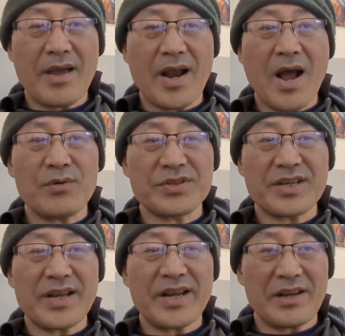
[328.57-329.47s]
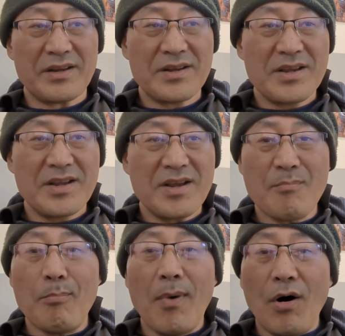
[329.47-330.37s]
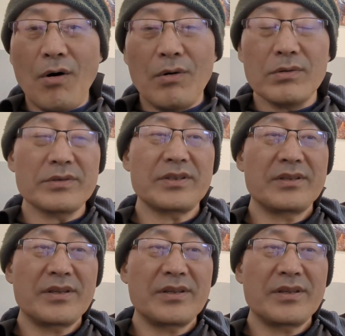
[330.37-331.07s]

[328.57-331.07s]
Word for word: And I was getting mauled.